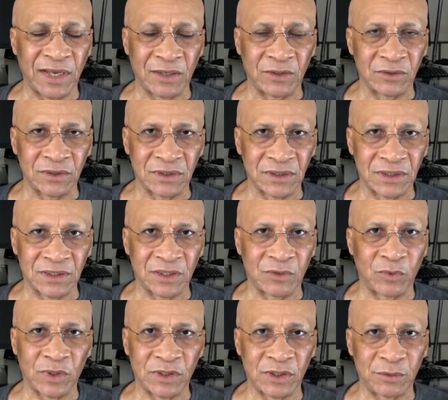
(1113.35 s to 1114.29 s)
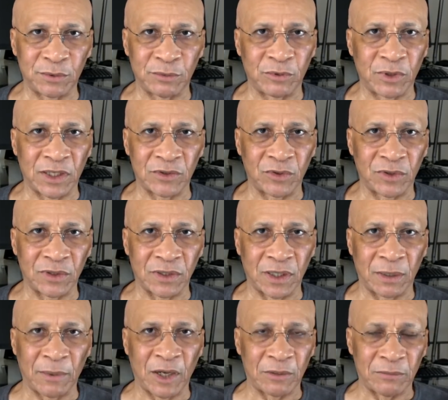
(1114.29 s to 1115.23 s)
I don't understand what these people are talking
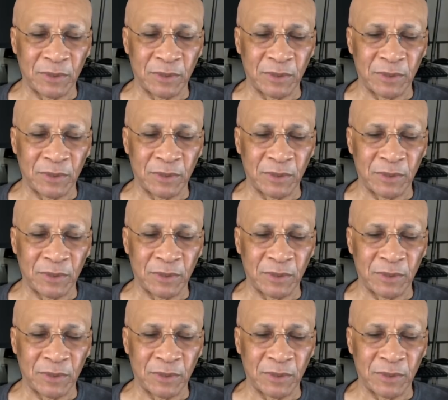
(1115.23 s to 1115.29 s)
about.